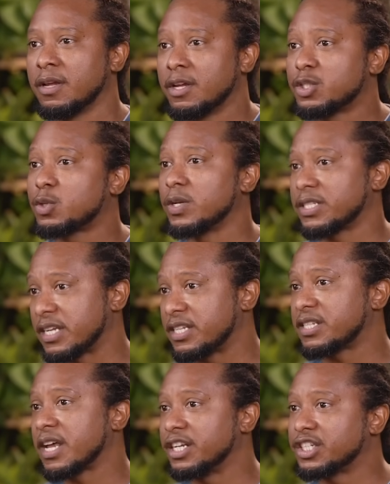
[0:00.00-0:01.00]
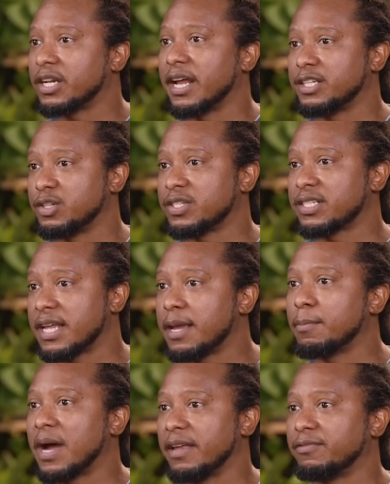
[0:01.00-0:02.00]
So it's essential that you stay
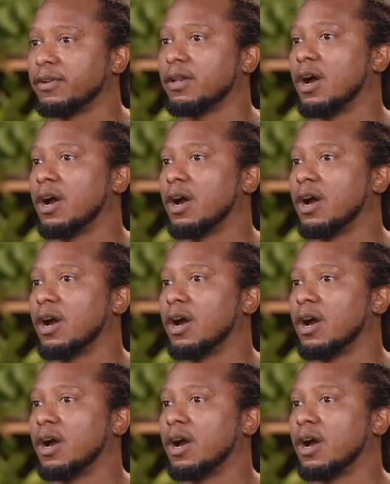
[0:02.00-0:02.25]
mindful